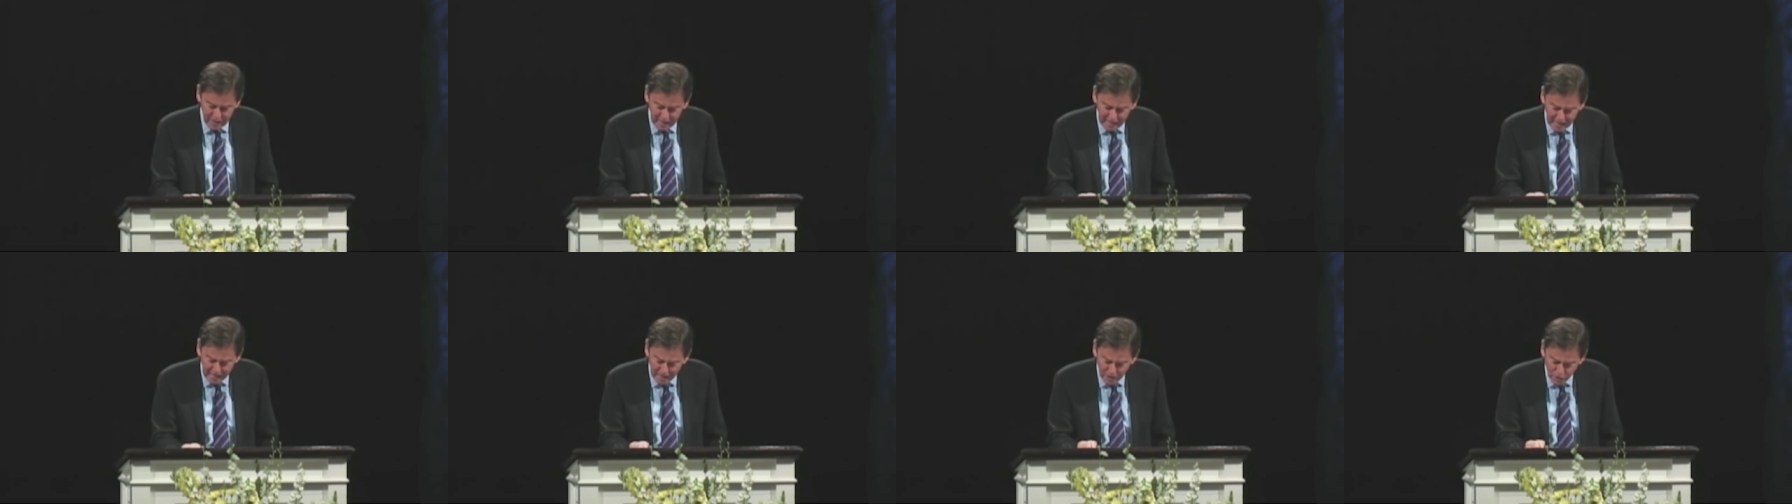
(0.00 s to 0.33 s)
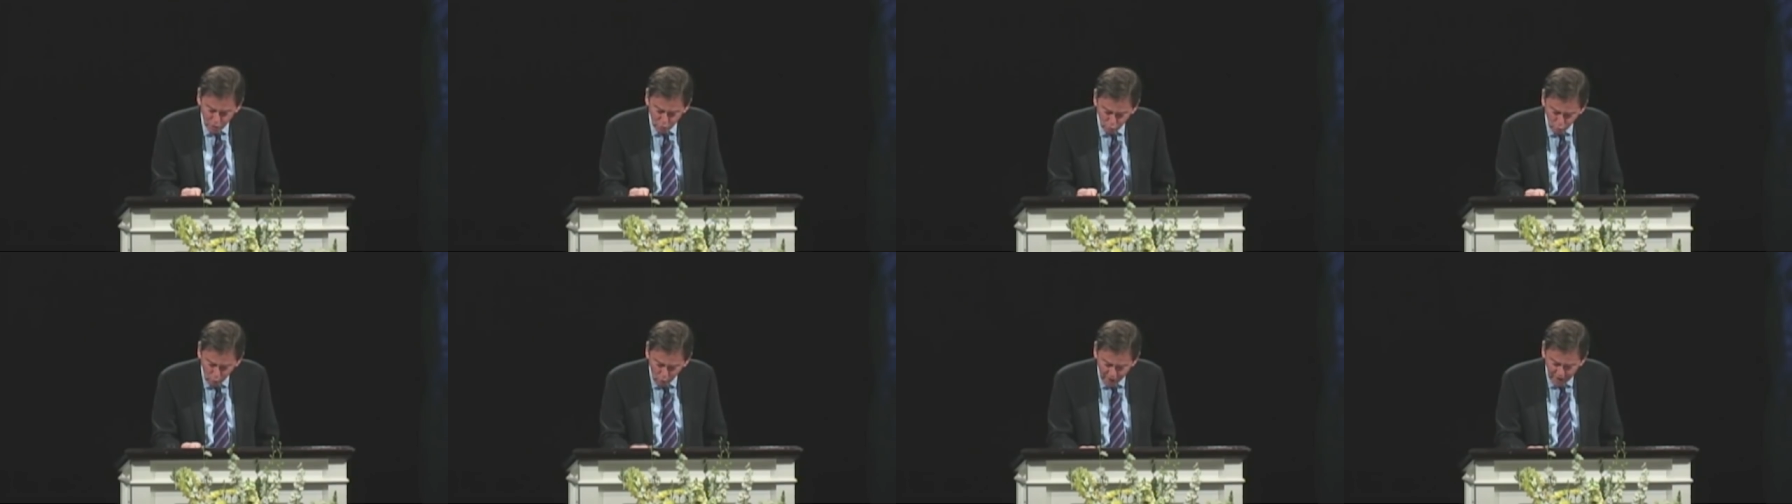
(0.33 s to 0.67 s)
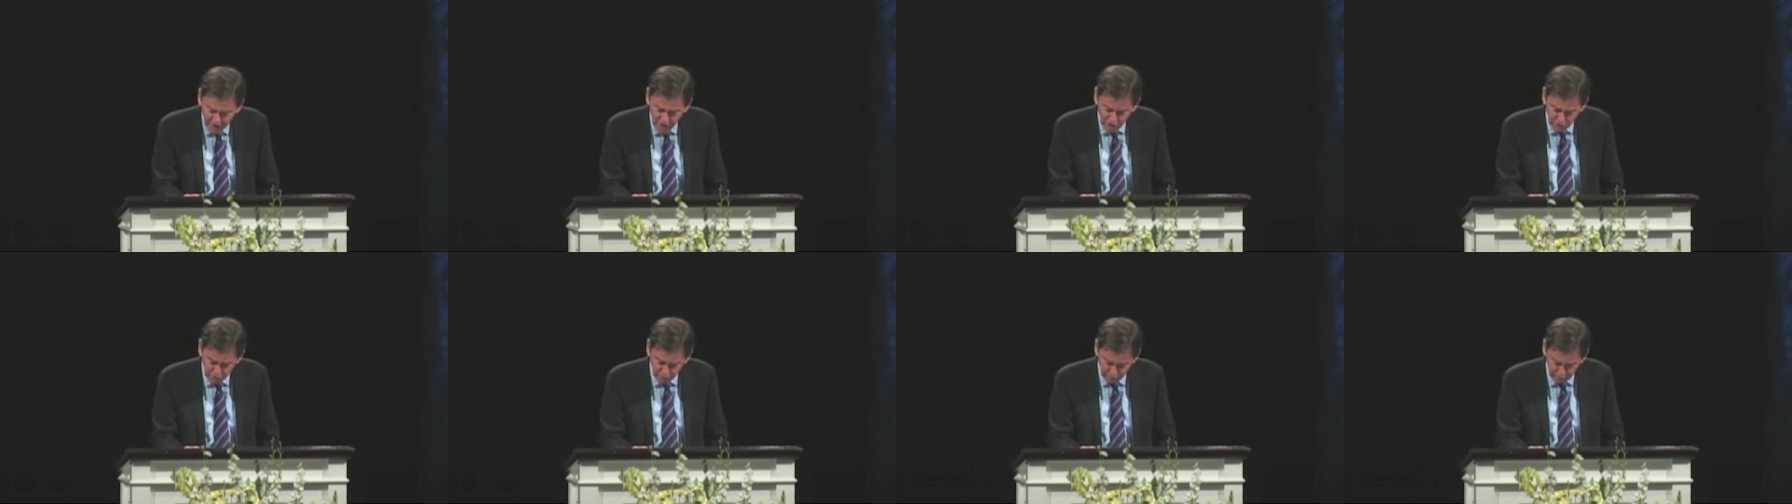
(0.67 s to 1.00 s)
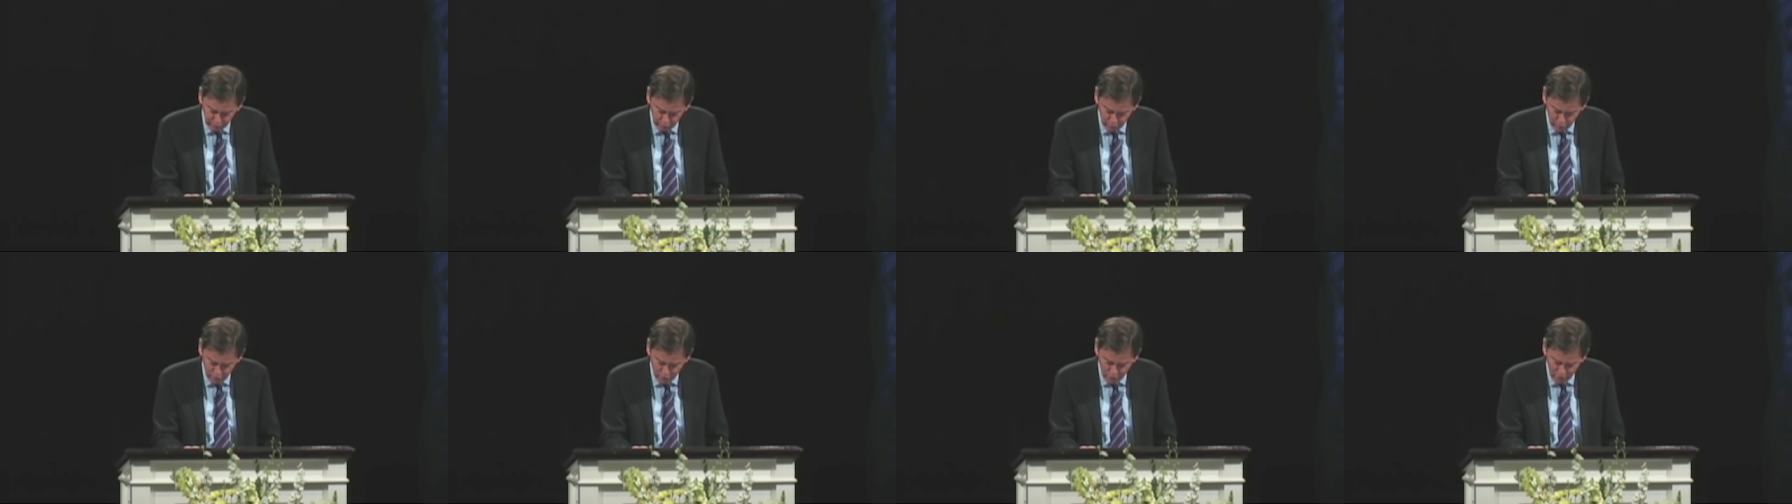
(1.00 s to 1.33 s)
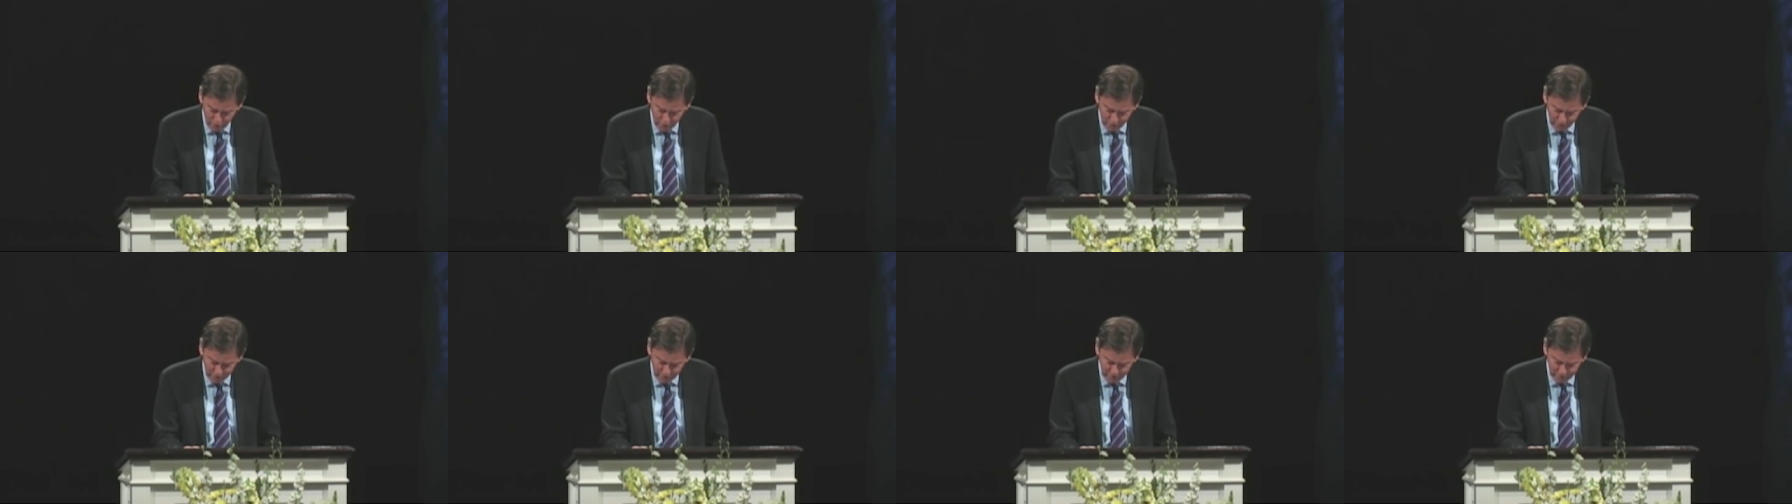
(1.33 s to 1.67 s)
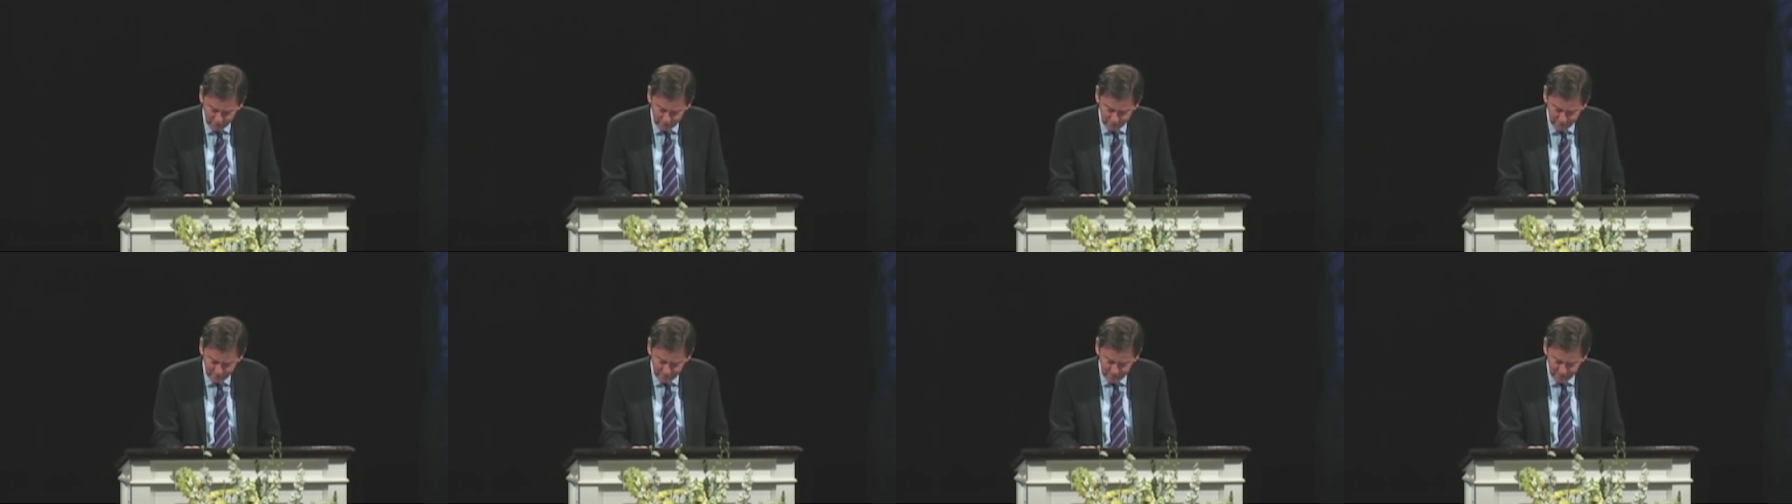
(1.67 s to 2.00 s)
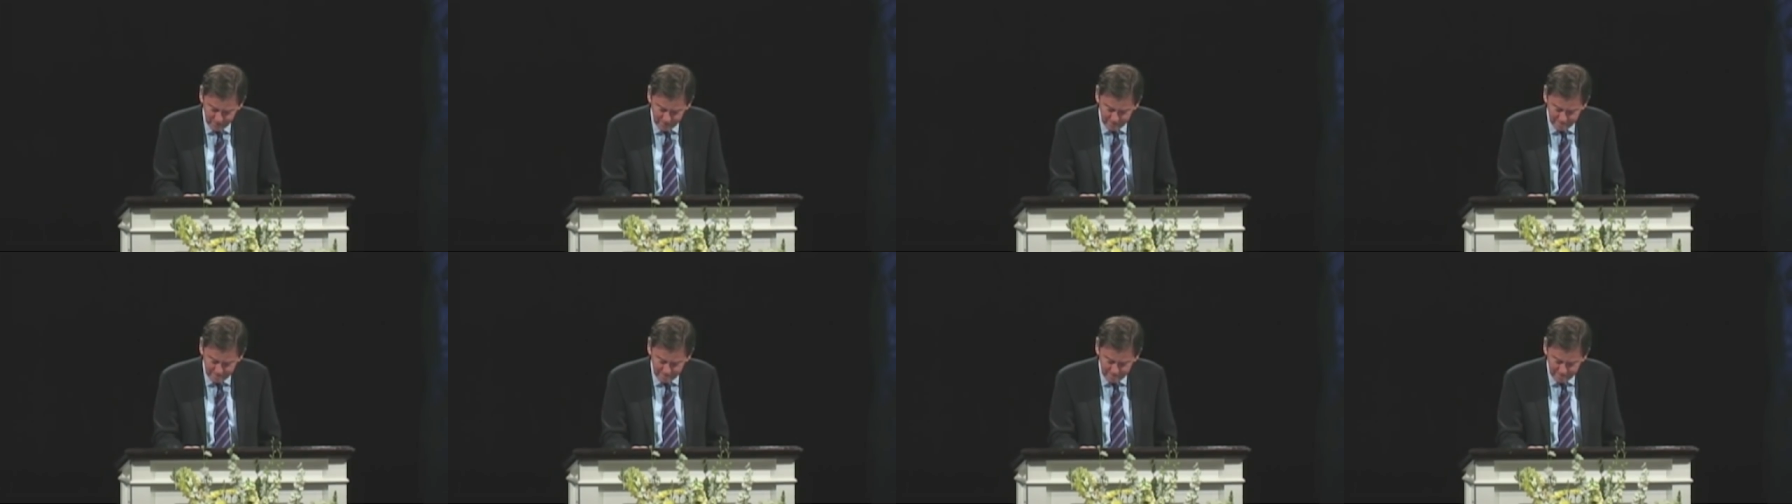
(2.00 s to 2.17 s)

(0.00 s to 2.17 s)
It is once for all.